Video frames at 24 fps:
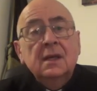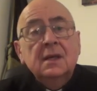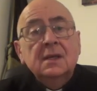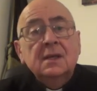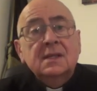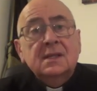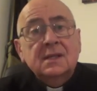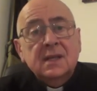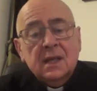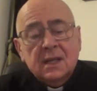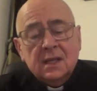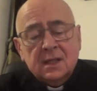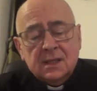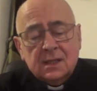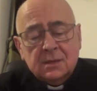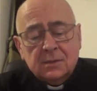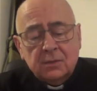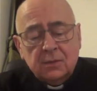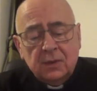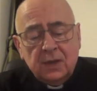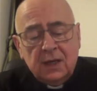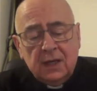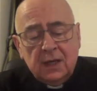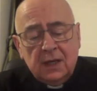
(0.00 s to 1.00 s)

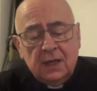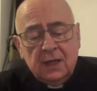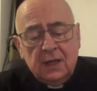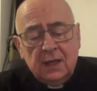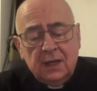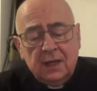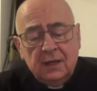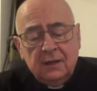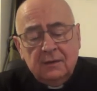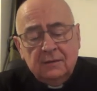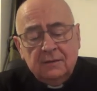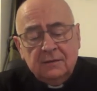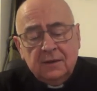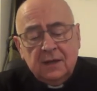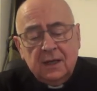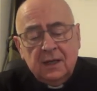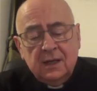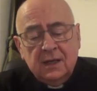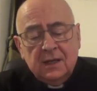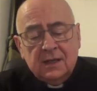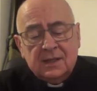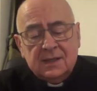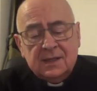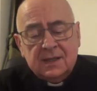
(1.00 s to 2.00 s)
Since we live
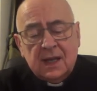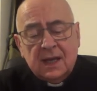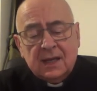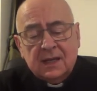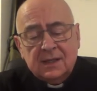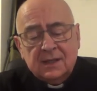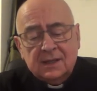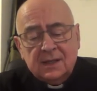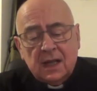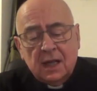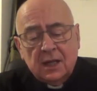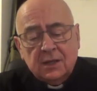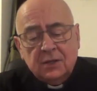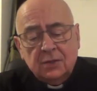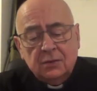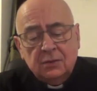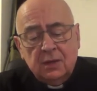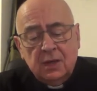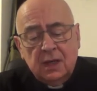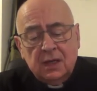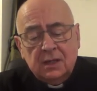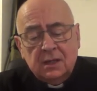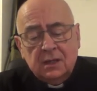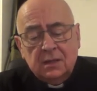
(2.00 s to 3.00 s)
in a
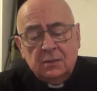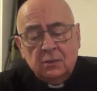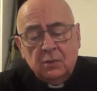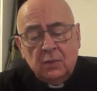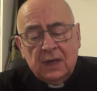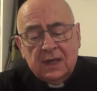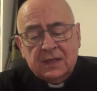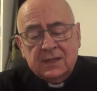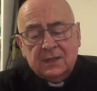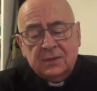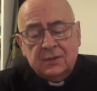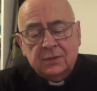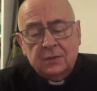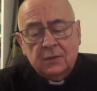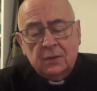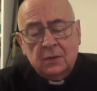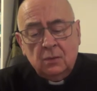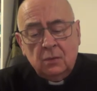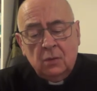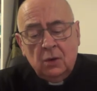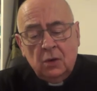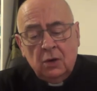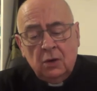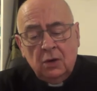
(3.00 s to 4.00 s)
sex-saturated
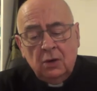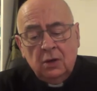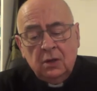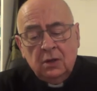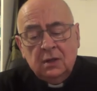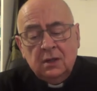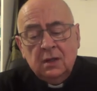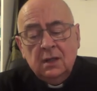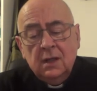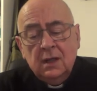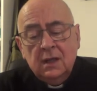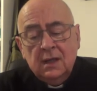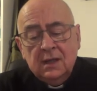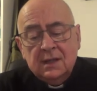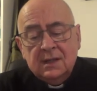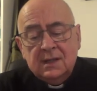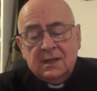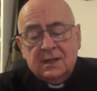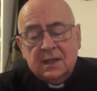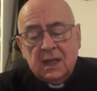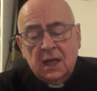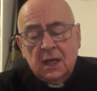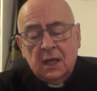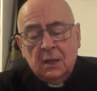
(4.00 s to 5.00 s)
Western world,
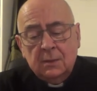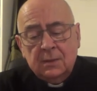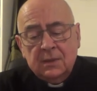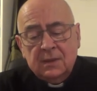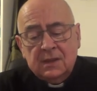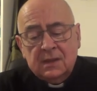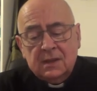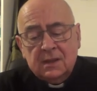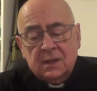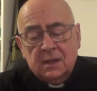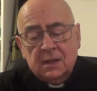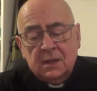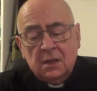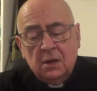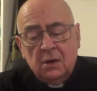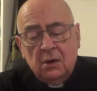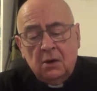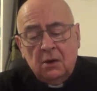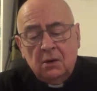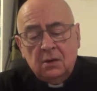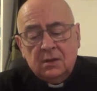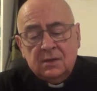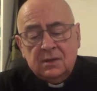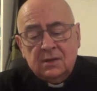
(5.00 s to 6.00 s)
celibacy
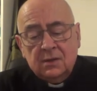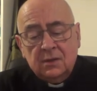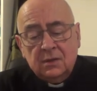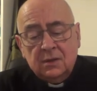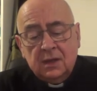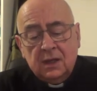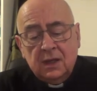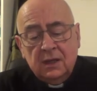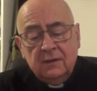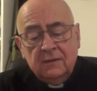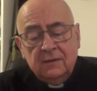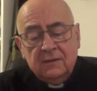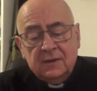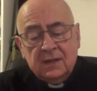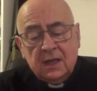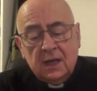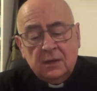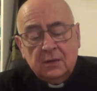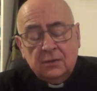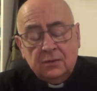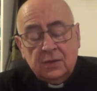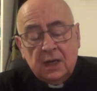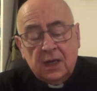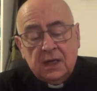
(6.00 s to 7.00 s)
also gives
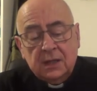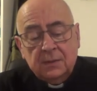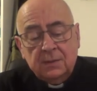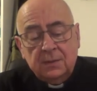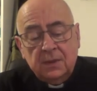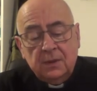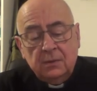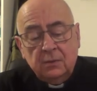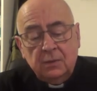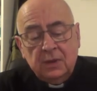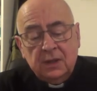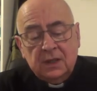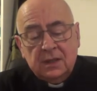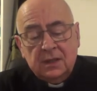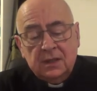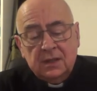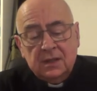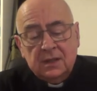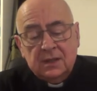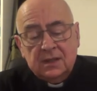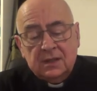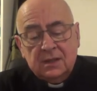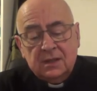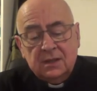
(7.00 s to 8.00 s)
a credible
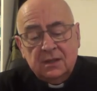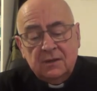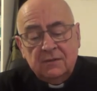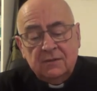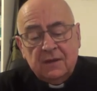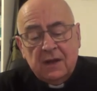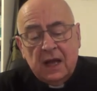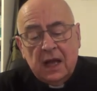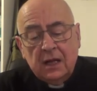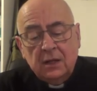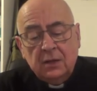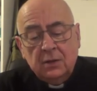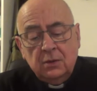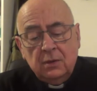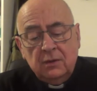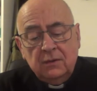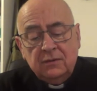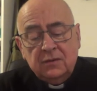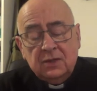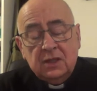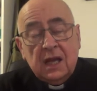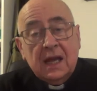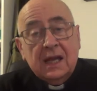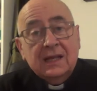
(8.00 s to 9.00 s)
witness to the value
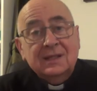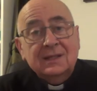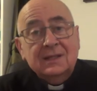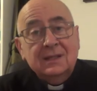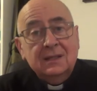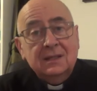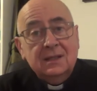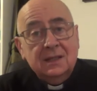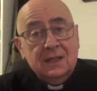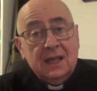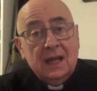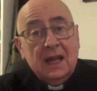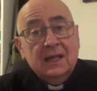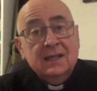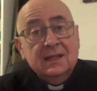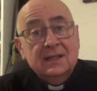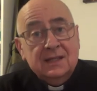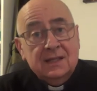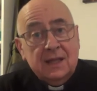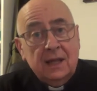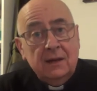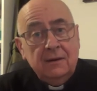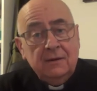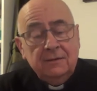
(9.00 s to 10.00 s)
of chastity and
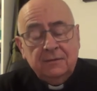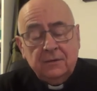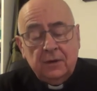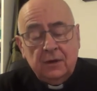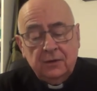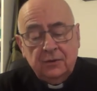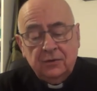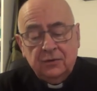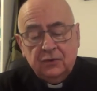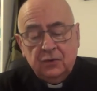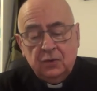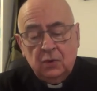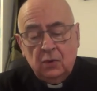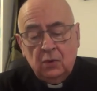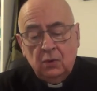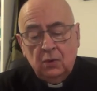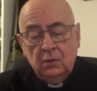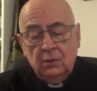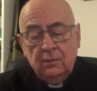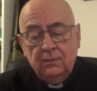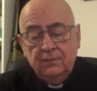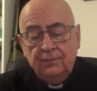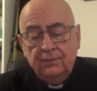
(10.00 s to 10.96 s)
self-control.